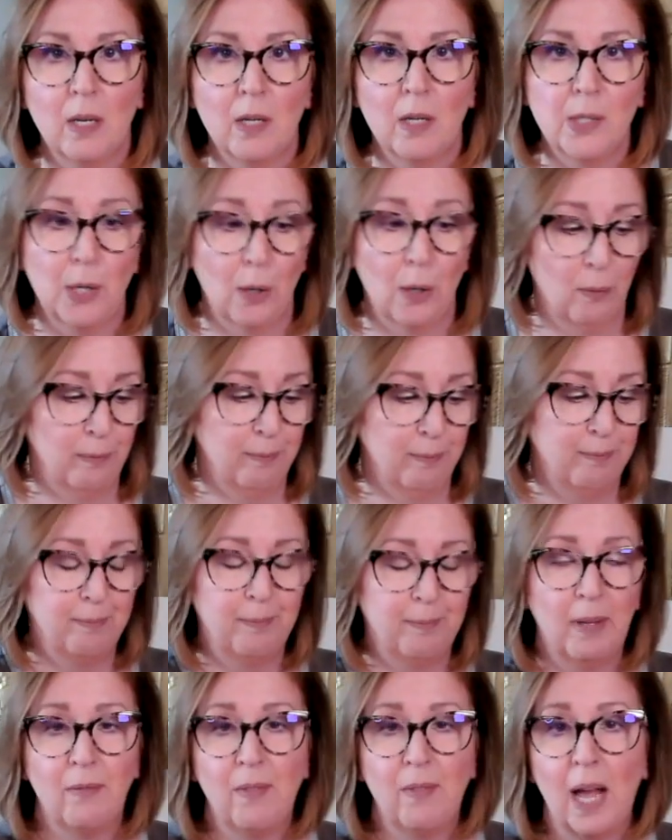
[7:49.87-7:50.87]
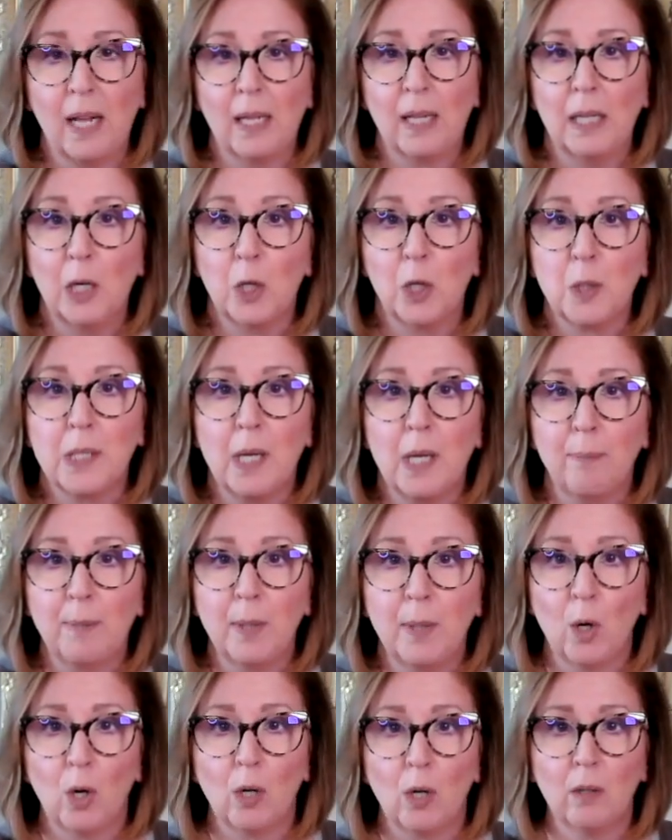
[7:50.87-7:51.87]
So, if that clears up
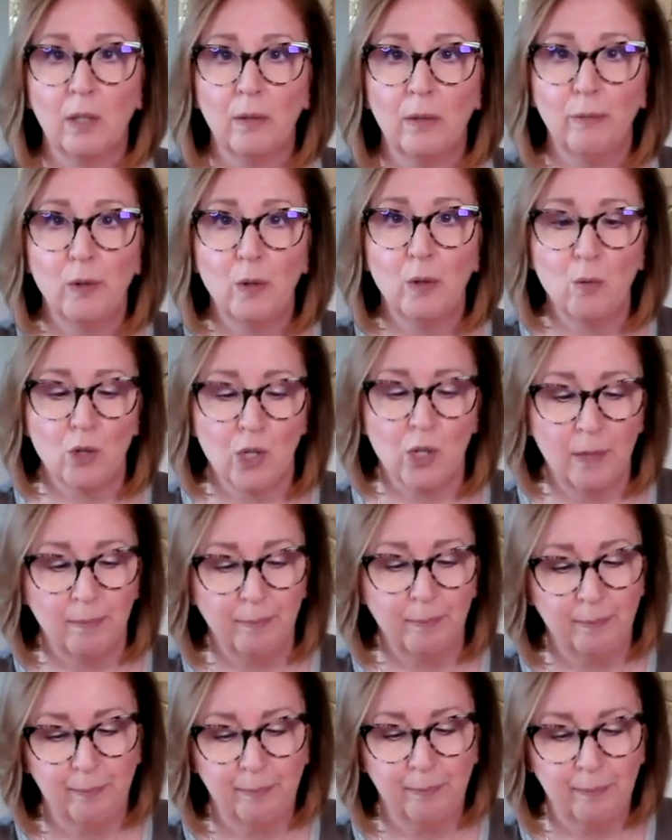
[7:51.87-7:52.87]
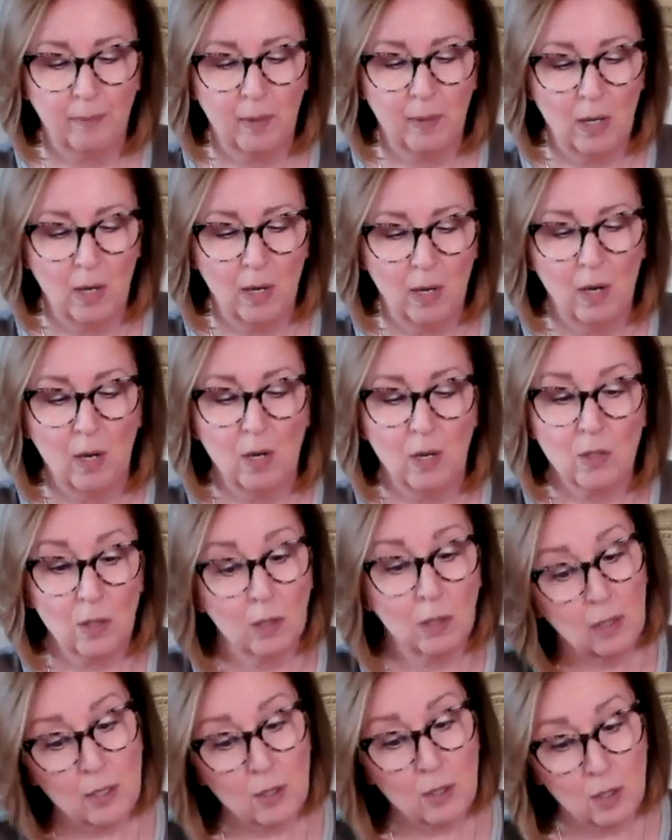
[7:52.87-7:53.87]
your confusion.
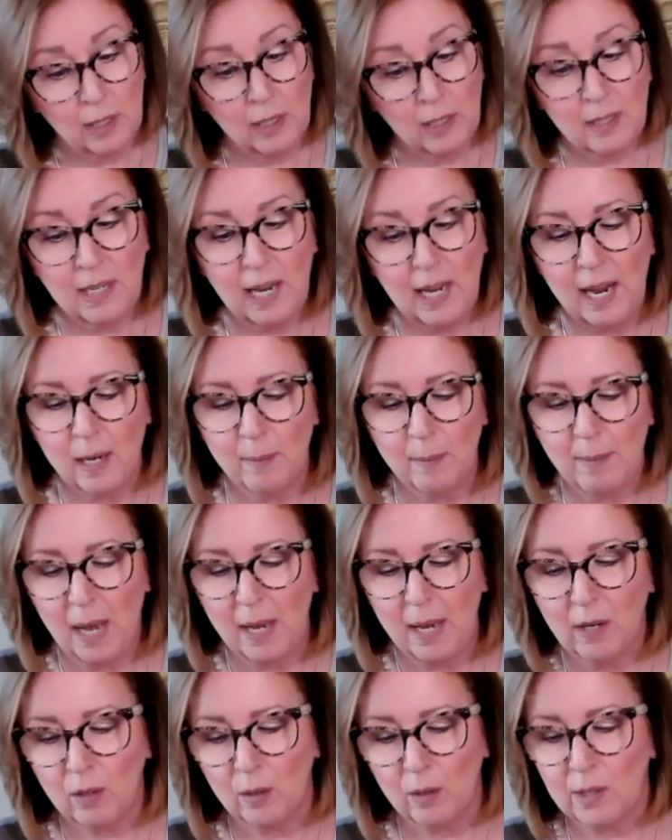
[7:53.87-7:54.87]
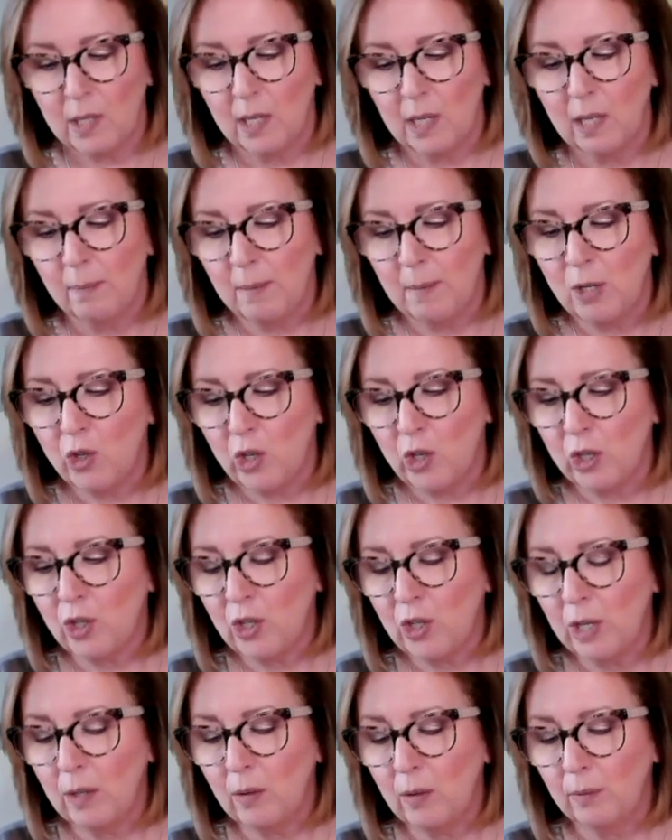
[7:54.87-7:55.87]
So, let's look at the Eight of Pentacles and the
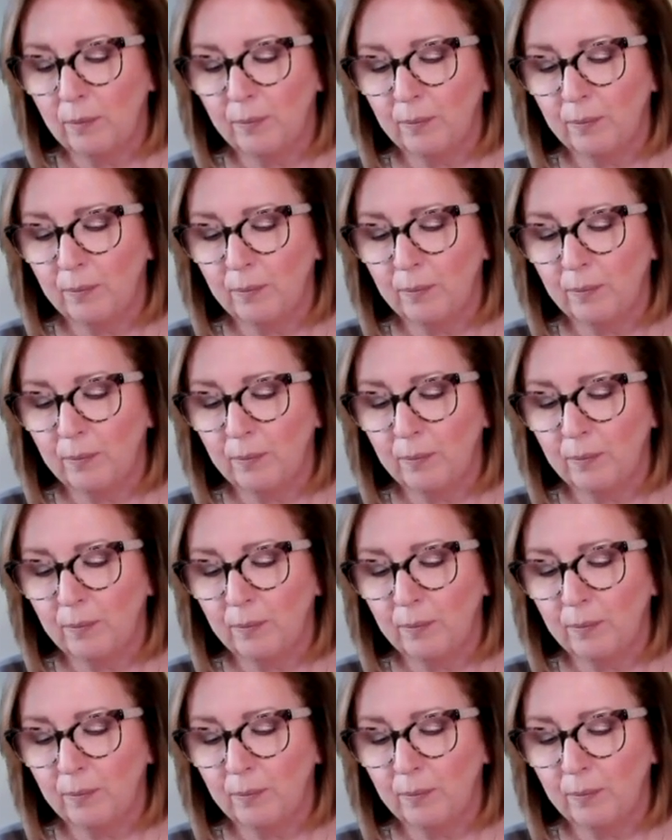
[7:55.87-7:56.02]
Magician.